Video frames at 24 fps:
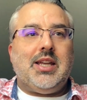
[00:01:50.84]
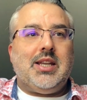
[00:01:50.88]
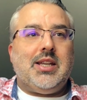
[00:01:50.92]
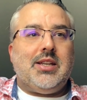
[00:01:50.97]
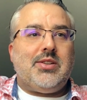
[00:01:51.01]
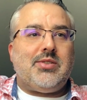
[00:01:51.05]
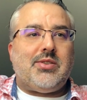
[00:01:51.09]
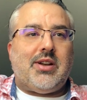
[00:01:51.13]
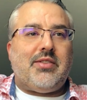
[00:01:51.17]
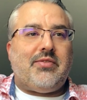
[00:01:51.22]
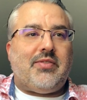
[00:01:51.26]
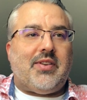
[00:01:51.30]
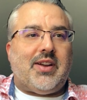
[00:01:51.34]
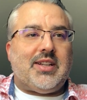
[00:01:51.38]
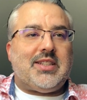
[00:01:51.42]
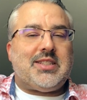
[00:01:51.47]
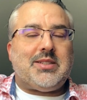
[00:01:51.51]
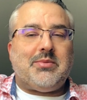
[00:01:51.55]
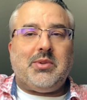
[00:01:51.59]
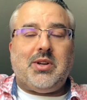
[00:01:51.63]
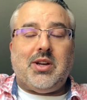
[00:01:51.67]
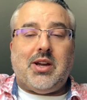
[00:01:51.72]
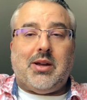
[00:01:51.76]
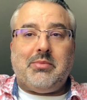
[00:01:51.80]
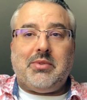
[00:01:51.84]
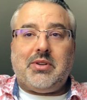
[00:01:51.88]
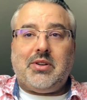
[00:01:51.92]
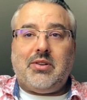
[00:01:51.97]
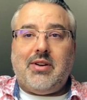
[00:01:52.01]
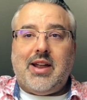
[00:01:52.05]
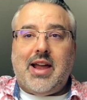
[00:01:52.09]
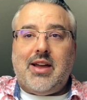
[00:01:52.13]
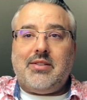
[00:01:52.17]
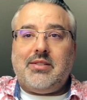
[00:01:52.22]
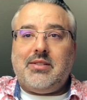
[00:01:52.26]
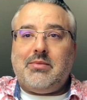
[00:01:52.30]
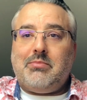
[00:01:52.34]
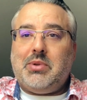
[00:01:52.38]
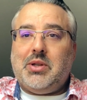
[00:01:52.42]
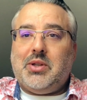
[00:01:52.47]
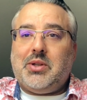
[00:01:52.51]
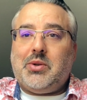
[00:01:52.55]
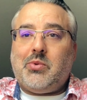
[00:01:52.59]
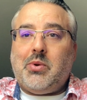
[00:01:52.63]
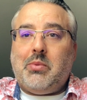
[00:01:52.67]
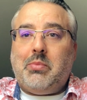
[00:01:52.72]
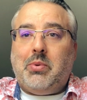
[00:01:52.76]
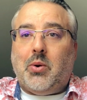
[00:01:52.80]
Try to find some common ground and build
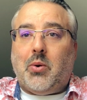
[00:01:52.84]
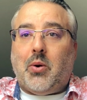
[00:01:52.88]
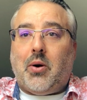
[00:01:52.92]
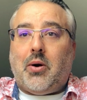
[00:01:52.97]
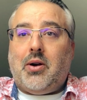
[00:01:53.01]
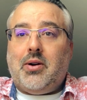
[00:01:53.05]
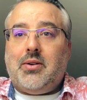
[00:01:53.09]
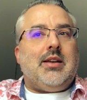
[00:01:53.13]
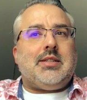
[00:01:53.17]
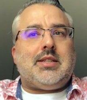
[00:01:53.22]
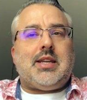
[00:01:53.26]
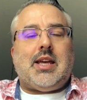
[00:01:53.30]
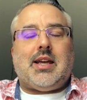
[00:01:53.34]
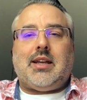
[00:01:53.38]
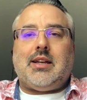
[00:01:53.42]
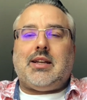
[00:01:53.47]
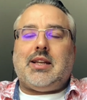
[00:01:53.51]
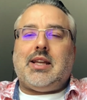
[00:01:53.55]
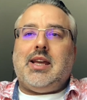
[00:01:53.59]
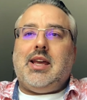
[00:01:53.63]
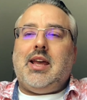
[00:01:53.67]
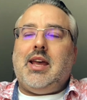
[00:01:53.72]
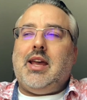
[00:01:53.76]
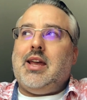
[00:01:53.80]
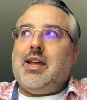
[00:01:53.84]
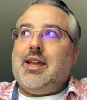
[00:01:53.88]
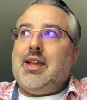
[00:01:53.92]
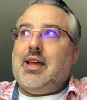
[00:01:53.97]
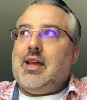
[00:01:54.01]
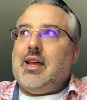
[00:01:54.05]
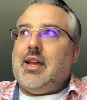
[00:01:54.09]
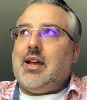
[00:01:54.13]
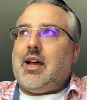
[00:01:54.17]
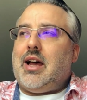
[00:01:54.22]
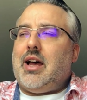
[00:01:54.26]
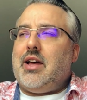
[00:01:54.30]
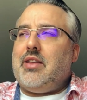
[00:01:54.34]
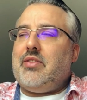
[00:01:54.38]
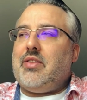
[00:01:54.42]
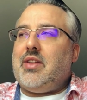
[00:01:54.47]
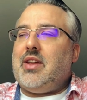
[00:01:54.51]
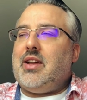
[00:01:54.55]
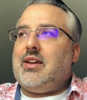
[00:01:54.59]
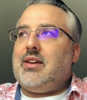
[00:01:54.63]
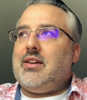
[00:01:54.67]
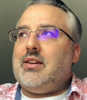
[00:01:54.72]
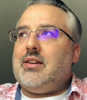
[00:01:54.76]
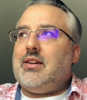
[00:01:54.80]
a rapport. Secondly, I
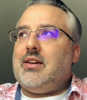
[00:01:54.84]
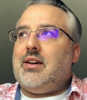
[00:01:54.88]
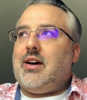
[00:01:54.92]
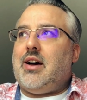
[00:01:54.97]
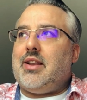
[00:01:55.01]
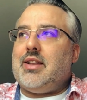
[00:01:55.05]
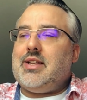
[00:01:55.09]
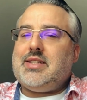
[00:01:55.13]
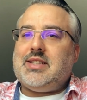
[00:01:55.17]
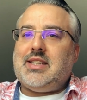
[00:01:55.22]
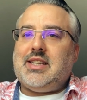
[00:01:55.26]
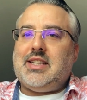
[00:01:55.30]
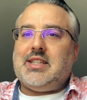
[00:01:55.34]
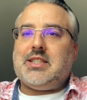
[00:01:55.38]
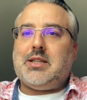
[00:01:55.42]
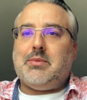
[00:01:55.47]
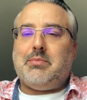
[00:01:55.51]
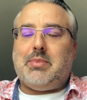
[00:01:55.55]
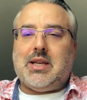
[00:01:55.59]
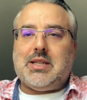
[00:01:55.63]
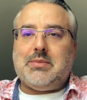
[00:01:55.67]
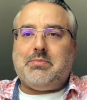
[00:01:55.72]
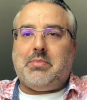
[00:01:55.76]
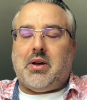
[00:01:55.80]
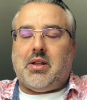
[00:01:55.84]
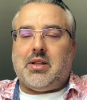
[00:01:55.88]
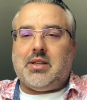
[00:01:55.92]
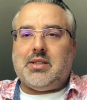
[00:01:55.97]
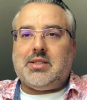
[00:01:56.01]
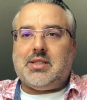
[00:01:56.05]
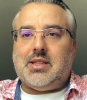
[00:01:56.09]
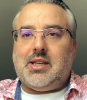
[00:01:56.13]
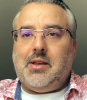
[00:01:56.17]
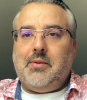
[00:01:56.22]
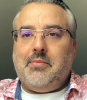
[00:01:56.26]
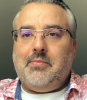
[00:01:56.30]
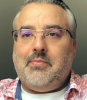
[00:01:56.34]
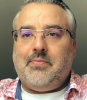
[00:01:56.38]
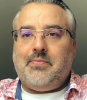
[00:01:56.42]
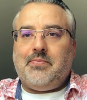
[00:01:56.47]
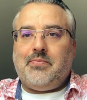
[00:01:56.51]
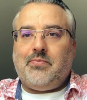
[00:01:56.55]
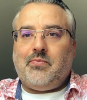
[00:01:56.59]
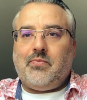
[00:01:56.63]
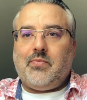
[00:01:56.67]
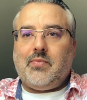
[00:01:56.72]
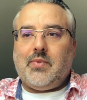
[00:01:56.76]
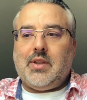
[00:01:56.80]
think honesty is the best policy
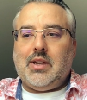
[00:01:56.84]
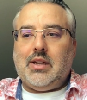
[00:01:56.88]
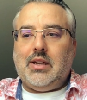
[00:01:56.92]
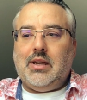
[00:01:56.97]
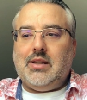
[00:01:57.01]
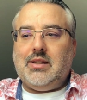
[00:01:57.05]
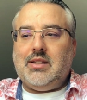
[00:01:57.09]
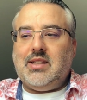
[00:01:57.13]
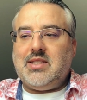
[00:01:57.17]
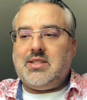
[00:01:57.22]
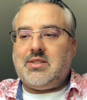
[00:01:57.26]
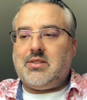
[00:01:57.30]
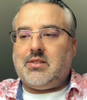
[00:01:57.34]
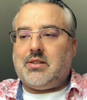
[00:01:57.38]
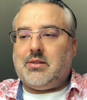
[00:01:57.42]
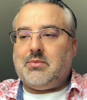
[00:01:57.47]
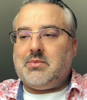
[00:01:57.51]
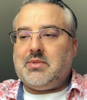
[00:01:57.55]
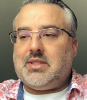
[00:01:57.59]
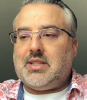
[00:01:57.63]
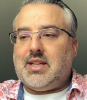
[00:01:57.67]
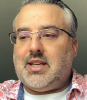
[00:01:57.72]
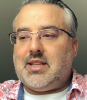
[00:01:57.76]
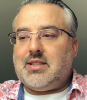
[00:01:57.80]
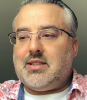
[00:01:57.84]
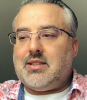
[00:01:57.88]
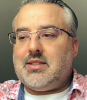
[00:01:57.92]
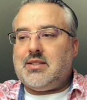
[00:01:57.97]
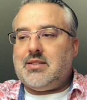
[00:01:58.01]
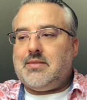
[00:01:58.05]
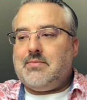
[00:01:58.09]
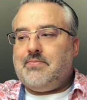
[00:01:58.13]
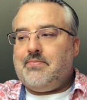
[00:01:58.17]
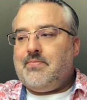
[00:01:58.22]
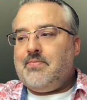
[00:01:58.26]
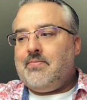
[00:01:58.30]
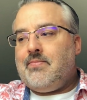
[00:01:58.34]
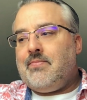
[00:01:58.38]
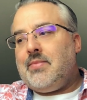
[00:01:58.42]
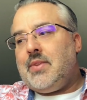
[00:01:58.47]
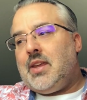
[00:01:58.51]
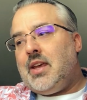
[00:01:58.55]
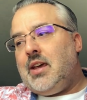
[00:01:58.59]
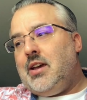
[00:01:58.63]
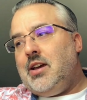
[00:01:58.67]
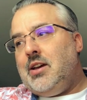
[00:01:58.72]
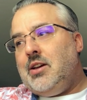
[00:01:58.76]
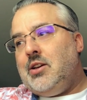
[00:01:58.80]
in these circumstances.
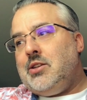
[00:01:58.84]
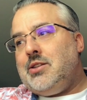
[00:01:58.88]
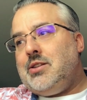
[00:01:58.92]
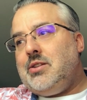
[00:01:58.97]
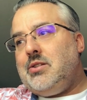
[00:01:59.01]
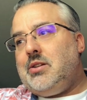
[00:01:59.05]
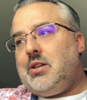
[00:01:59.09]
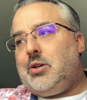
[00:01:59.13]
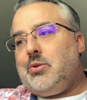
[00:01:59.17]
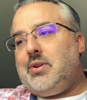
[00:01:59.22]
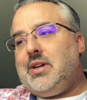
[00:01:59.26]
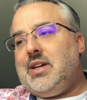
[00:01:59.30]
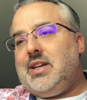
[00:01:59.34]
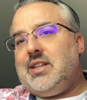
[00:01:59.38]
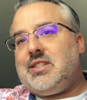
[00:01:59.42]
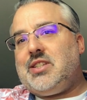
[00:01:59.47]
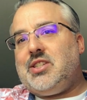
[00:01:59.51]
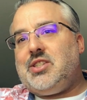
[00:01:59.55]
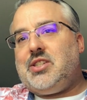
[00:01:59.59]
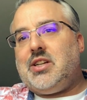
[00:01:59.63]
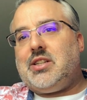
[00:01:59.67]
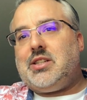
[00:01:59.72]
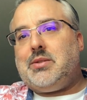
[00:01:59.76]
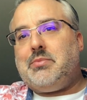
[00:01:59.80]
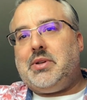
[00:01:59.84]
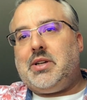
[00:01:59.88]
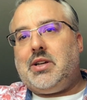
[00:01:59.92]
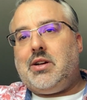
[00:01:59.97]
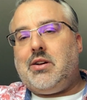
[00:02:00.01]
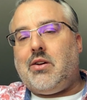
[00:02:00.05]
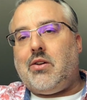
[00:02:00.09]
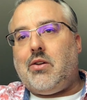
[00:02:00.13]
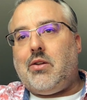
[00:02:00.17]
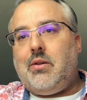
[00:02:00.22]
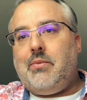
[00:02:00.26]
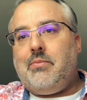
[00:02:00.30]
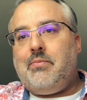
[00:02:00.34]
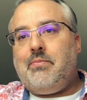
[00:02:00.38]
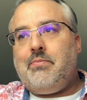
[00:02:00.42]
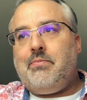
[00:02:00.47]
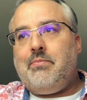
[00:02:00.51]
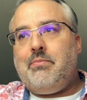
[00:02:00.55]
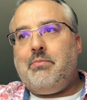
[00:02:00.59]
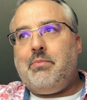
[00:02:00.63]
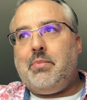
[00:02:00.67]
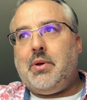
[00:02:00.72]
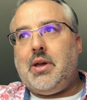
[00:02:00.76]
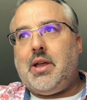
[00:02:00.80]
To a degree, it's a judgment call,
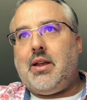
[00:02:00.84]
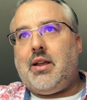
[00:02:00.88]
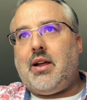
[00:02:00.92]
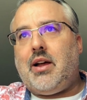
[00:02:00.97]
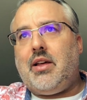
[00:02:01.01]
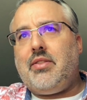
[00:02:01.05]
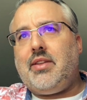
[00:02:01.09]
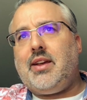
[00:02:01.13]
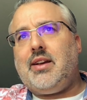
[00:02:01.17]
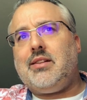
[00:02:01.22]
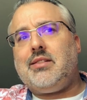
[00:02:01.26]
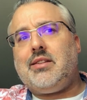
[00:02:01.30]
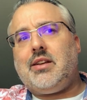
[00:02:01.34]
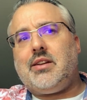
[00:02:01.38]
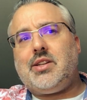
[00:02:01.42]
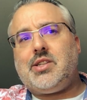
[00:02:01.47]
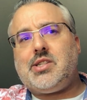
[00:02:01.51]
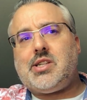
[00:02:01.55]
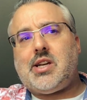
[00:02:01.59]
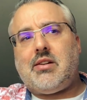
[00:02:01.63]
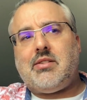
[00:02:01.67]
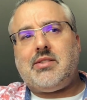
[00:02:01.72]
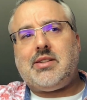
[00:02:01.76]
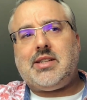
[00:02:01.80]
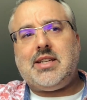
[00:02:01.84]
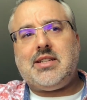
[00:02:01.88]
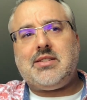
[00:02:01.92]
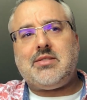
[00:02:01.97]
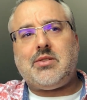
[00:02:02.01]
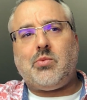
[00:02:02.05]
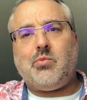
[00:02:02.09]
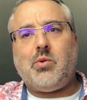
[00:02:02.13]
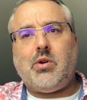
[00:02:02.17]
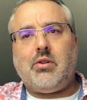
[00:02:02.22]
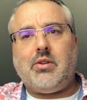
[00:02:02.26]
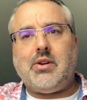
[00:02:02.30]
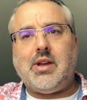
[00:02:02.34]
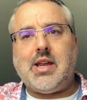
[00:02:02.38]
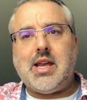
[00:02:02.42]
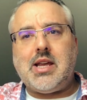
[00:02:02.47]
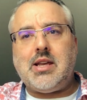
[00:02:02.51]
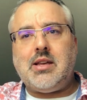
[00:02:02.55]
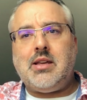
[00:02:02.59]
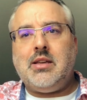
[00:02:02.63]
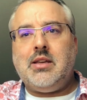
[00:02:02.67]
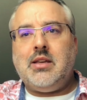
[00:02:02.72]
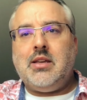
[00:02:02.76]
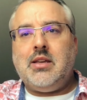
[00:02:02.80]
but I think a lot of charities are worrying